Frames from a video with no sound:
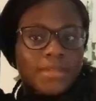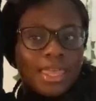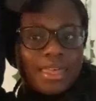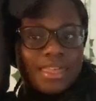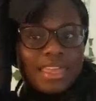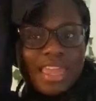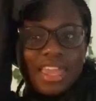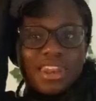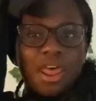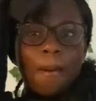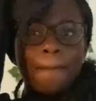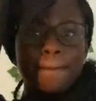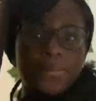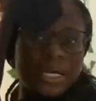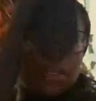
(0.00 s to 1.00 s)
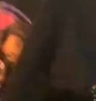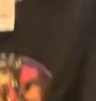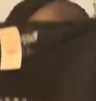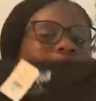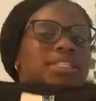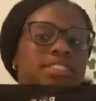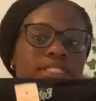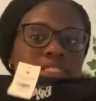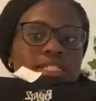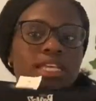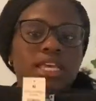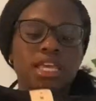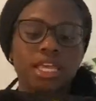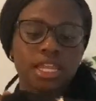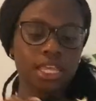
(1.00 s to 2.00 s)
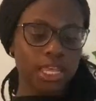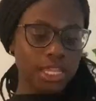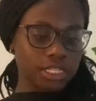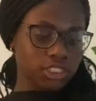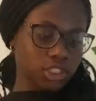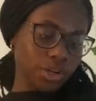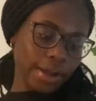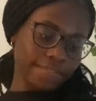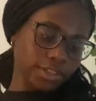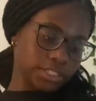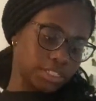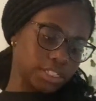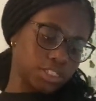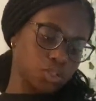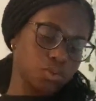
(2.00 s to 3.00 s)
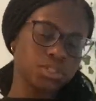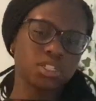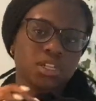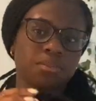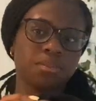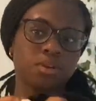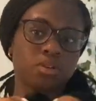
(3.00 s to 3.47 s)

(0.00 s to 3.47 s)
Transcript: again, but this is it. And again, it's a graphic tee, so it's gonna,